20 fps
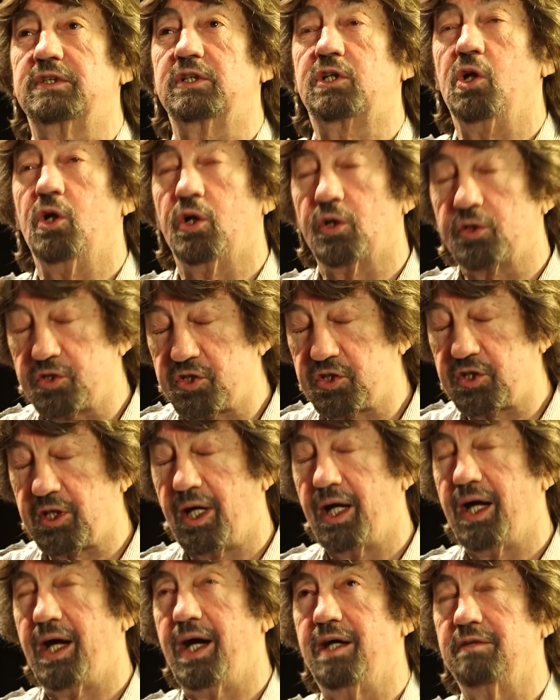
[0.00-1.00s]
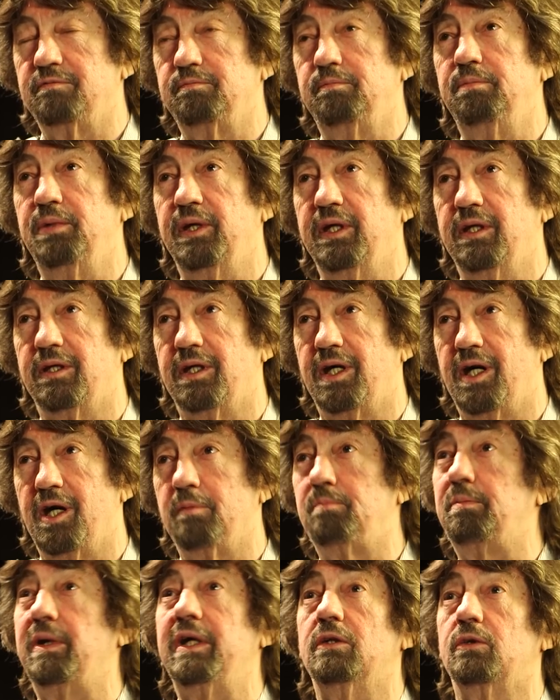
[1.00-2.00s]
The gods have been
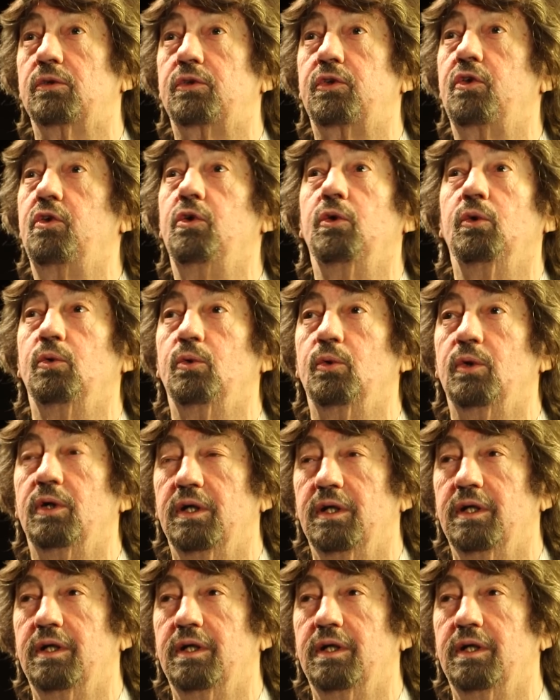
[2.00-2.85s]
appealed to